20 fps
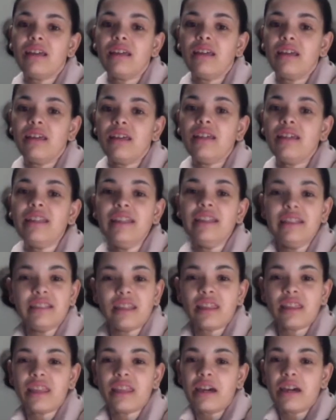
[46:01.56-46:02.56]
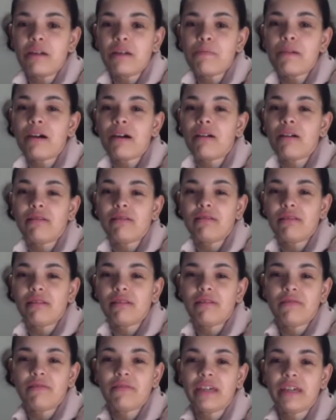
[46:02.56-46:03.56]
you need to think about
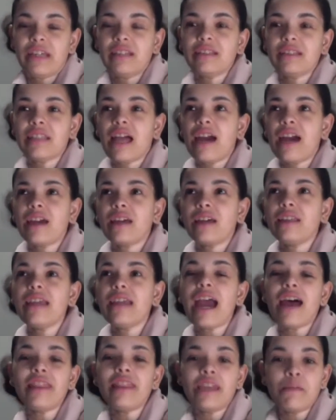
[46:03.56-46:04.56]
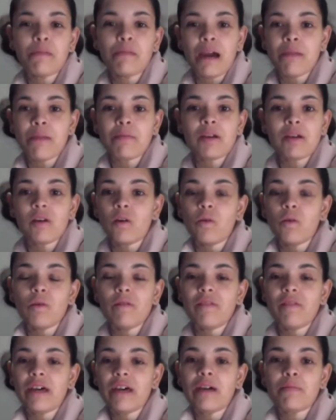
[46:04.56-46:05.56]
things like, yeah, they might be cool with
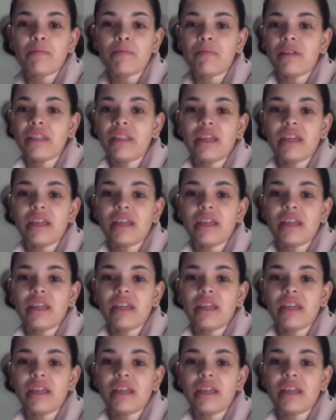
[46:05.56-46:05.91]
it, but they're